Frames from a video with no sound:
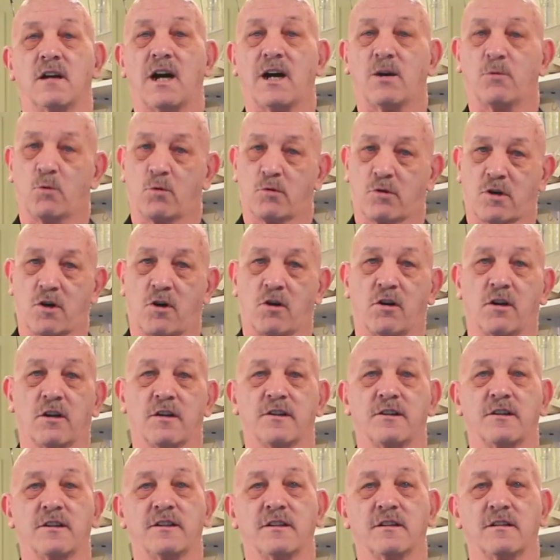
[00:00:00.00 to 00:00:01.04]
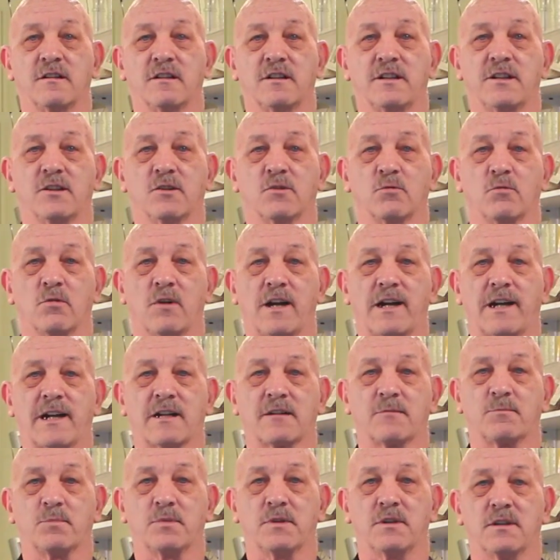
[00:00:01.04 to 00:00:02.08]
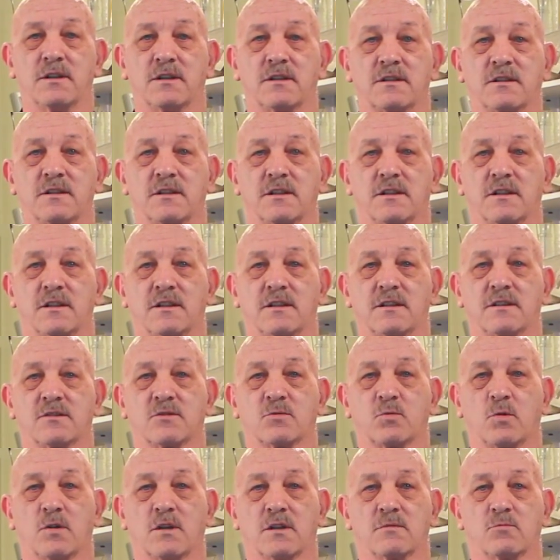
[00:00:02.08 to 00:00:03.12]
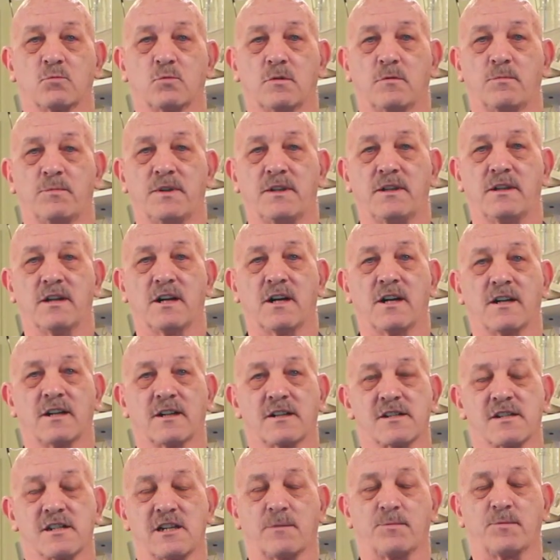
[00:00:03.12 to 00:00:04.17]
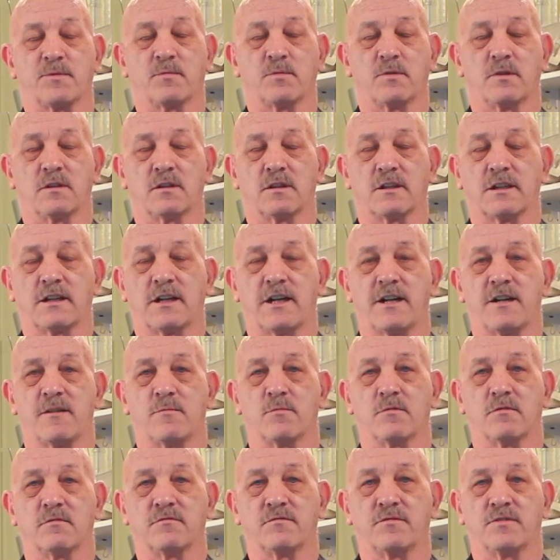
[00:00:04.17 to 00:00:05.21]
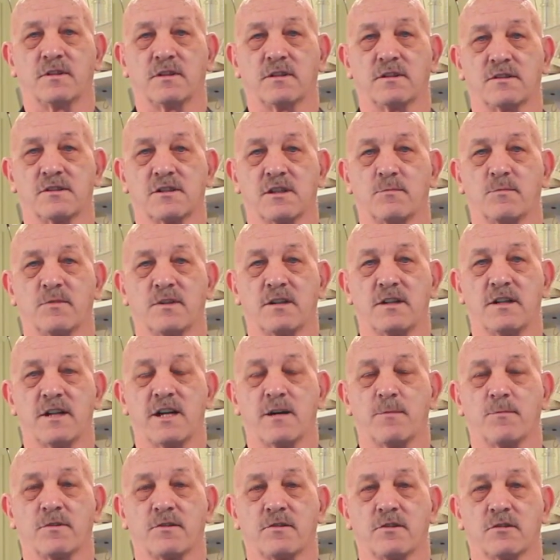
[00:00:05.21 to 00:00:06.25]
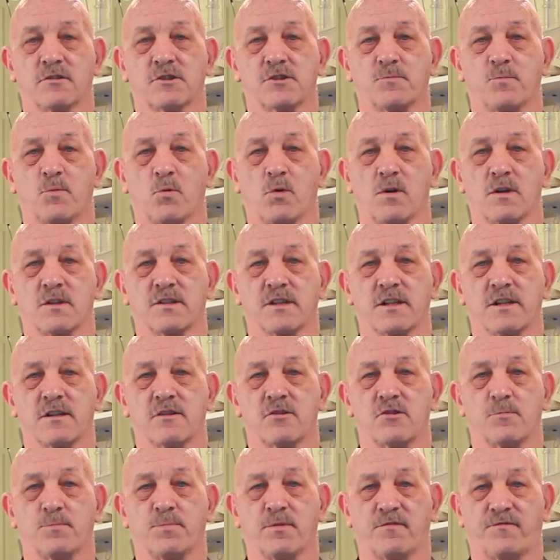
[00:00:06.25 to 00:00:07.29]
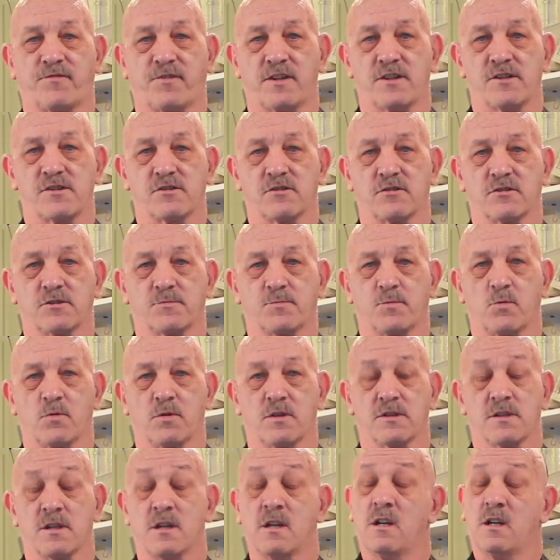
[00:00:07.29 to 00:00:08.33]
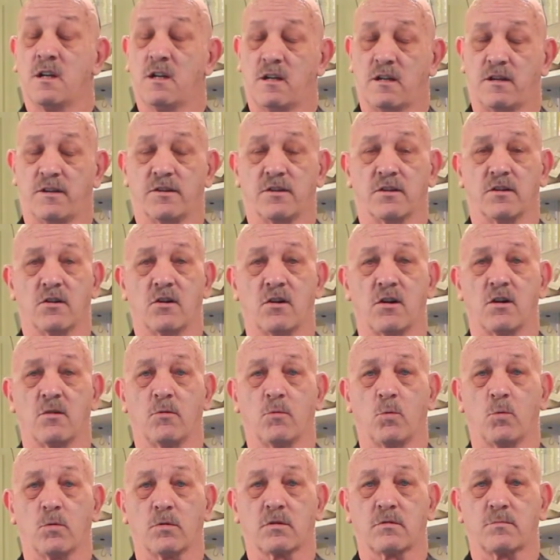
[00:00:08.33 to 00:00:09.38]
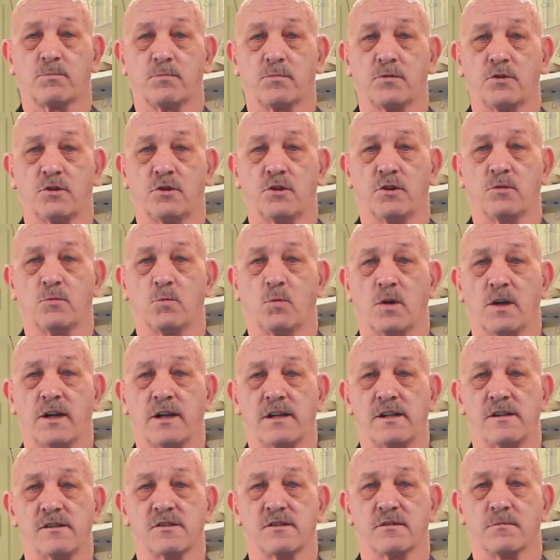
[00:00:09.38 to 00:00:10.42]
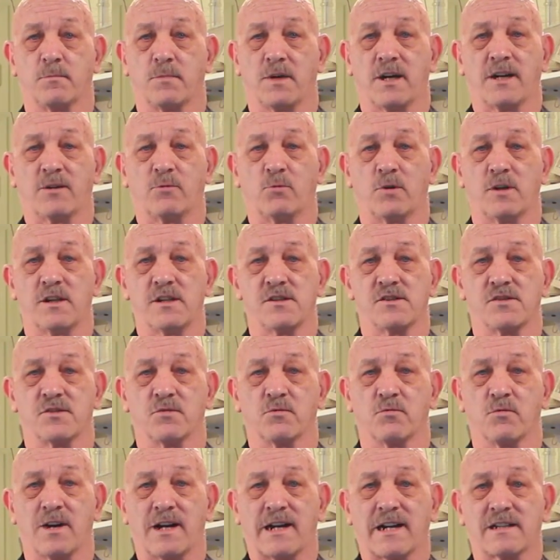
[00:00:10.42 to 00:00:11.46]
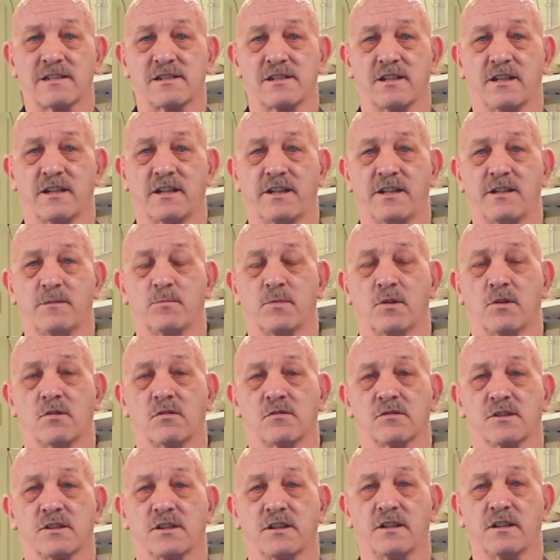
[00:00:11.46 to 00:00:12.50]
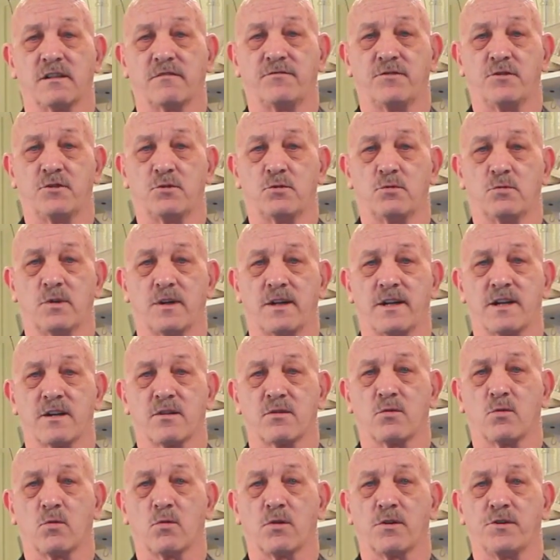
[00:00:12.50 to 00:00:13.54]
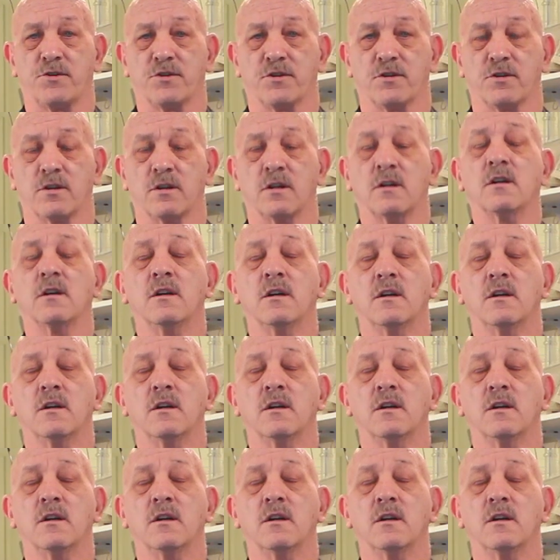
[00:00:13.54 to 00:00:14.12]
I won't call it an illegal rack, but it's what would be not acceptable in the game of some of the amateur sports and your professional sports. There are good ways and bad ways to rack a set of 8 balls to give you and or your